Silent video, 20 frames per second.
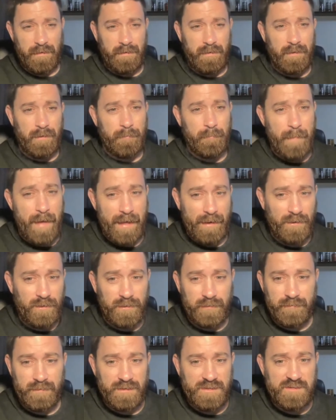a
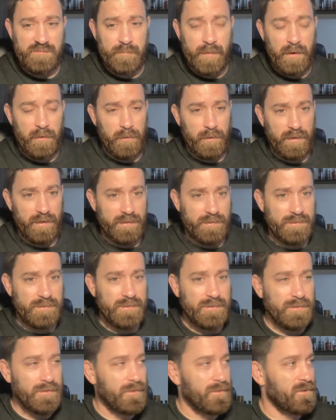matter of
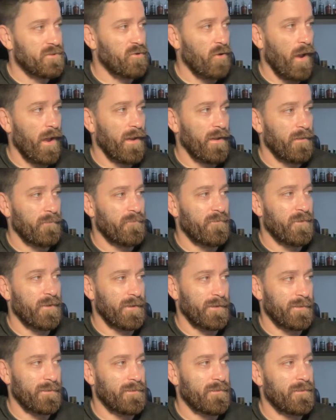experience
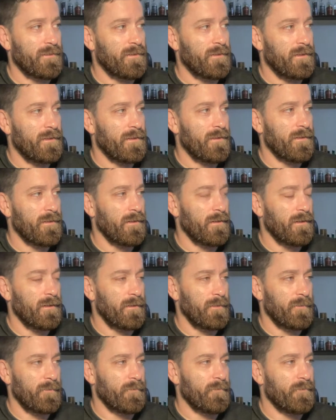triumphing,
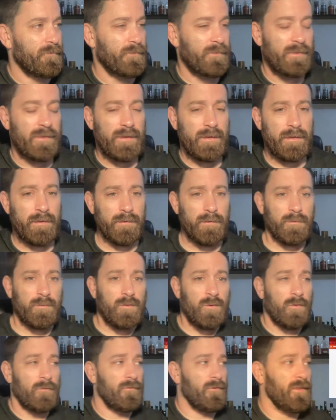
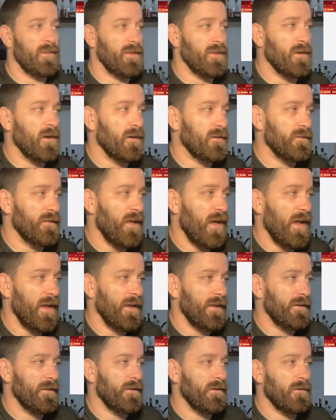over the young
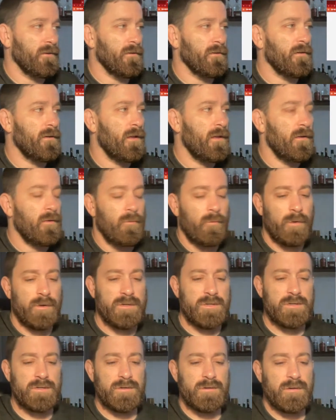lion here,
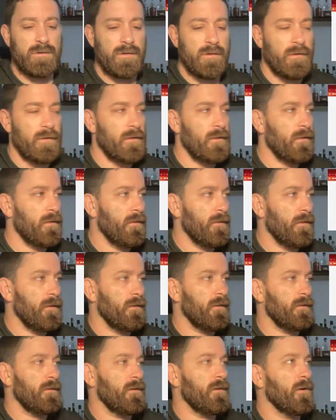which,
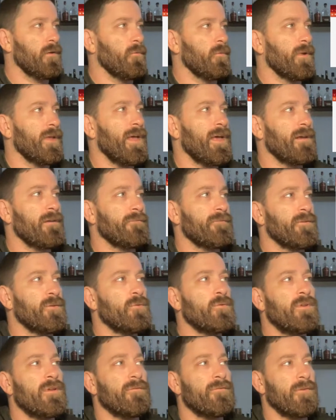we had a
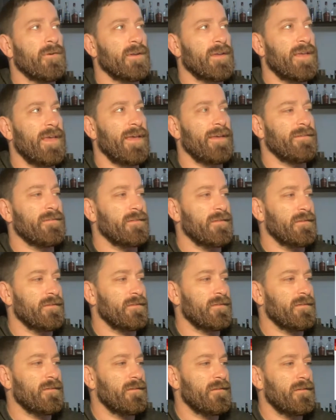few different
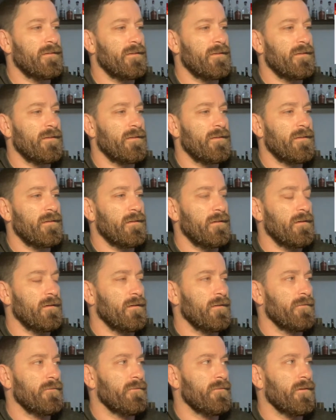cases
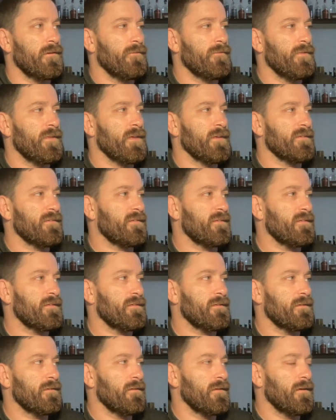of this,
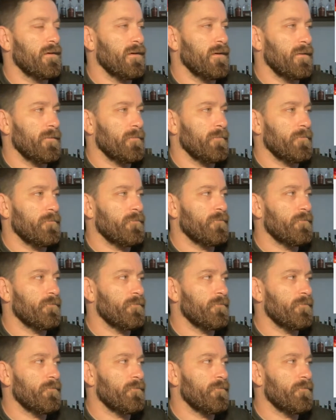on